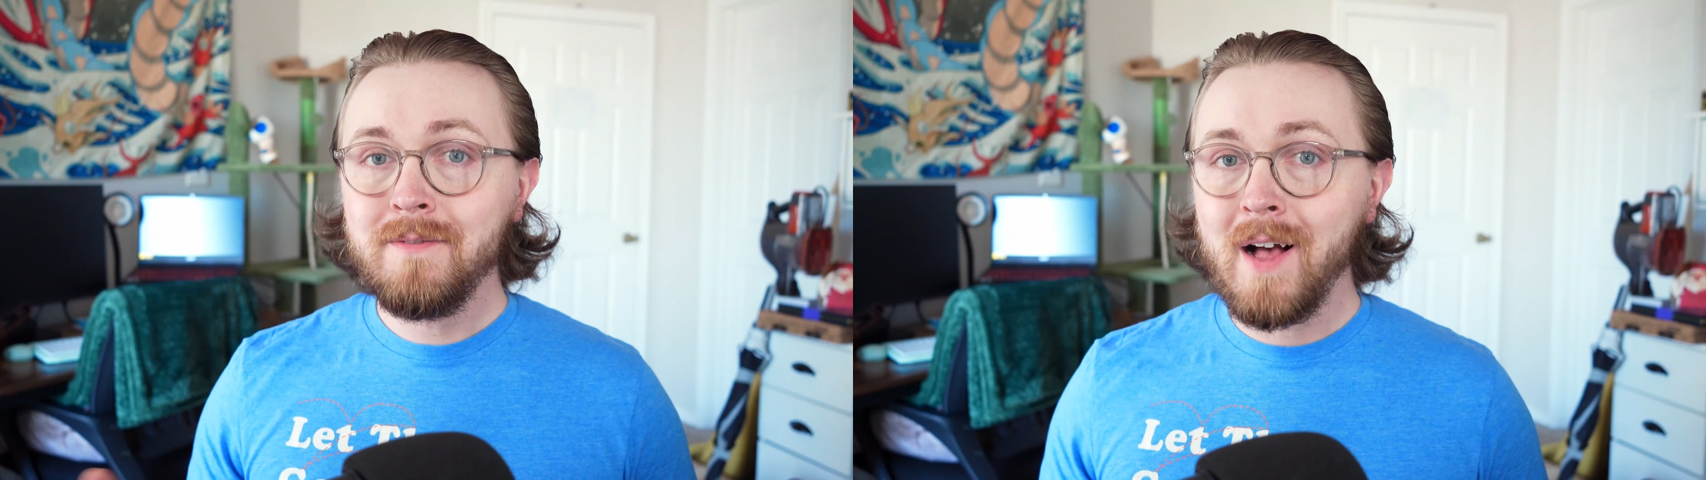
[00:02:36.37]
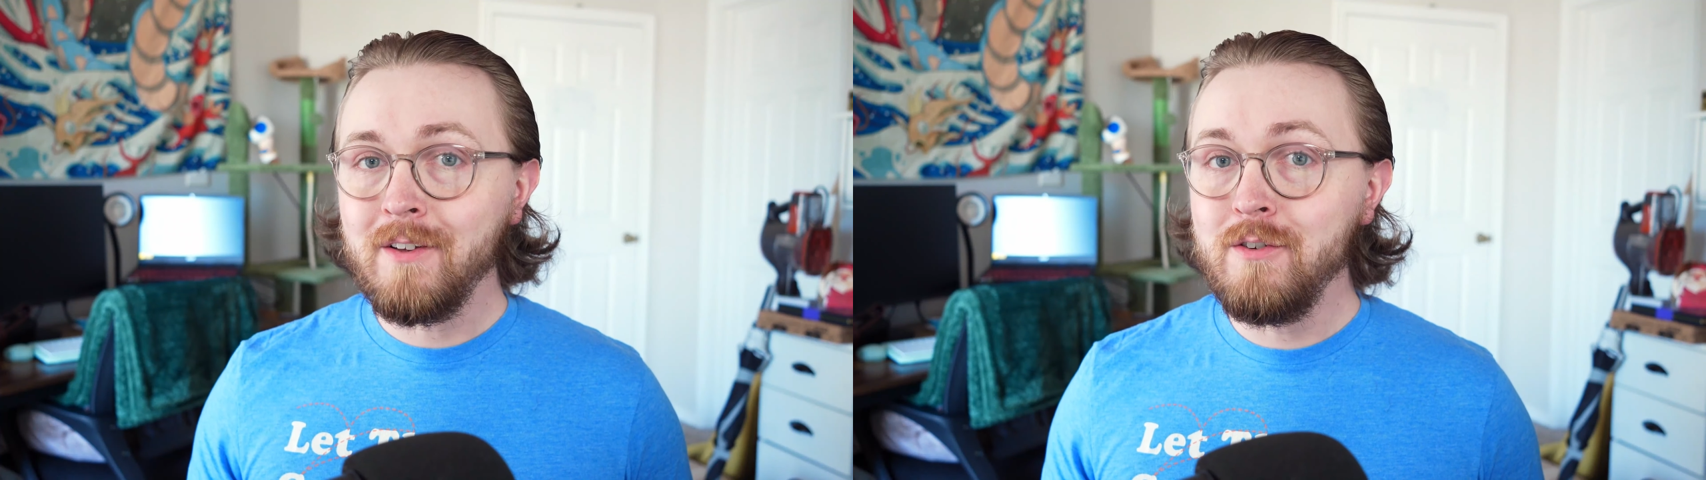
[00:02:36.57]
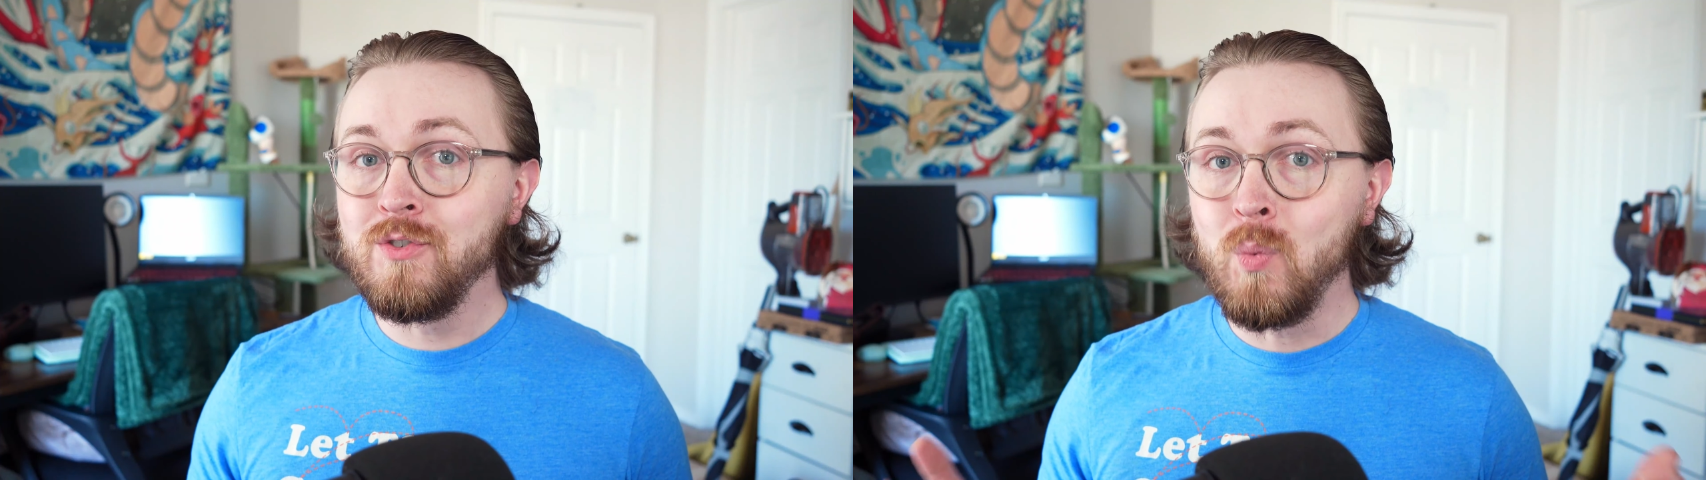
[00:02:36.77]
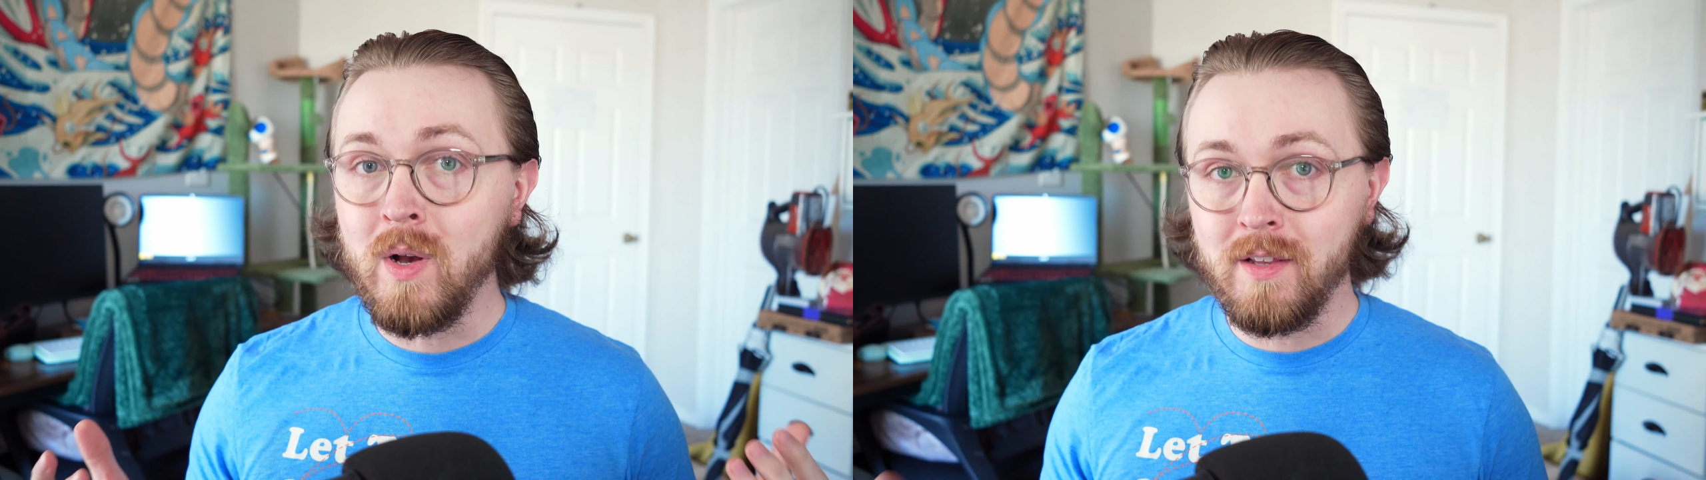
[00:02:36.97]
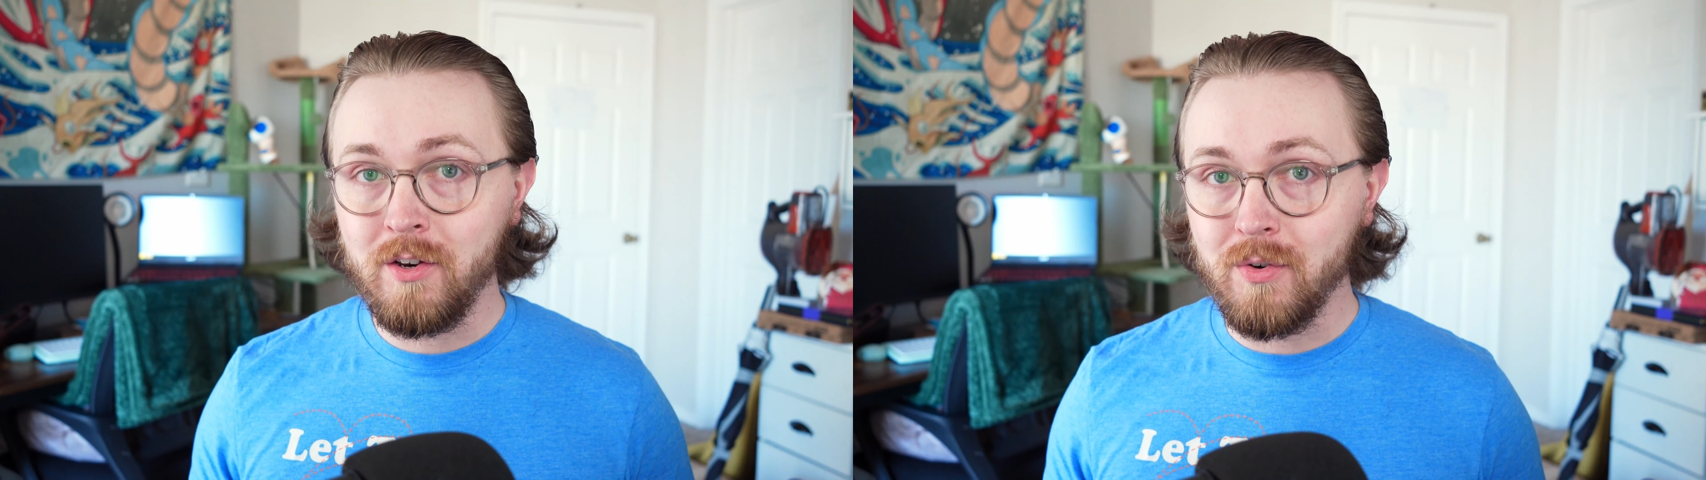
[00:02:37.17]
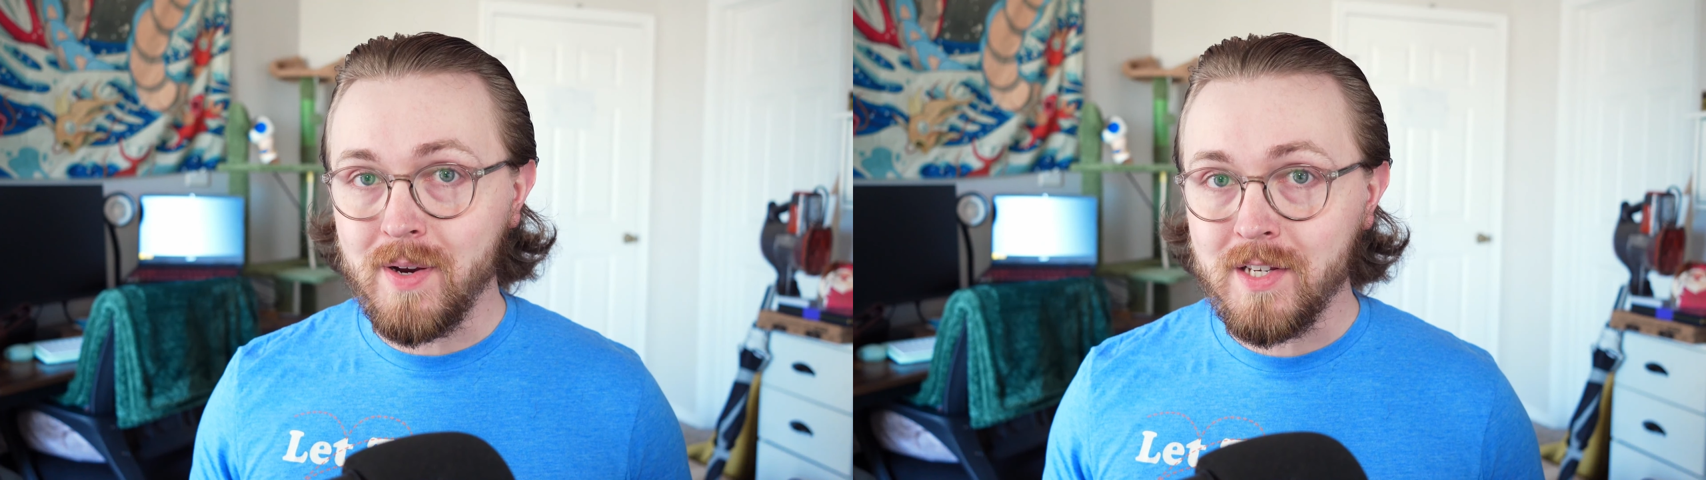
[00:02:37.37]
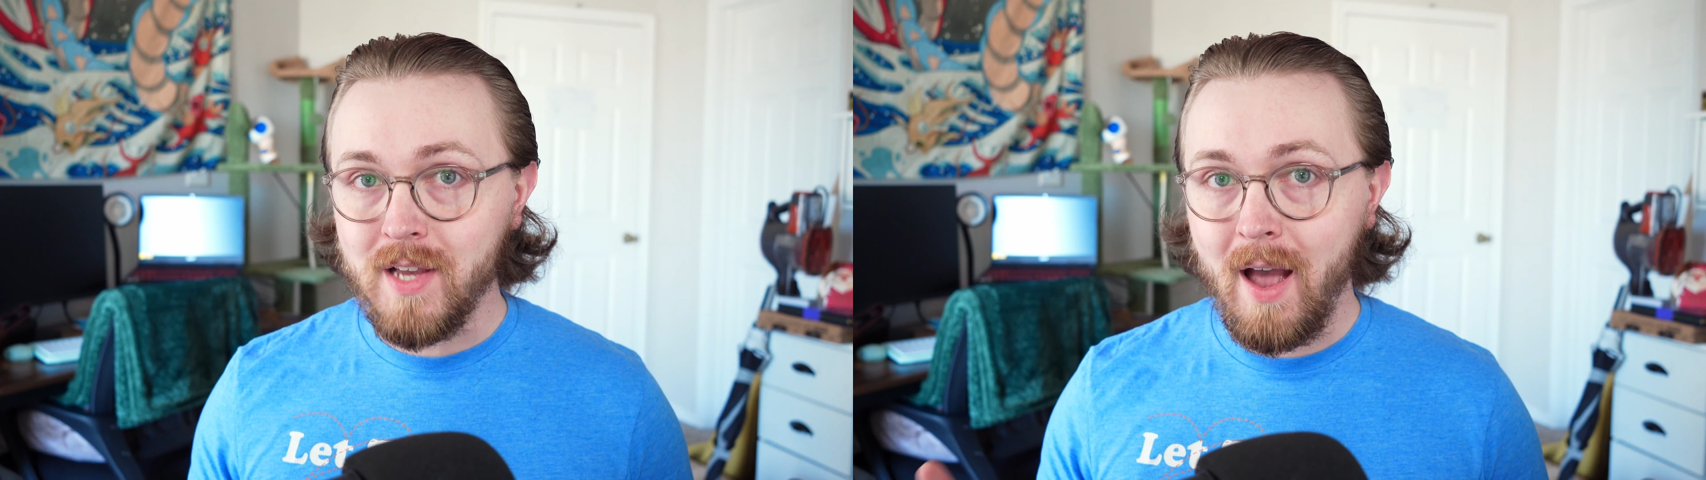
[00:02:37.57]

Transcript: values will increase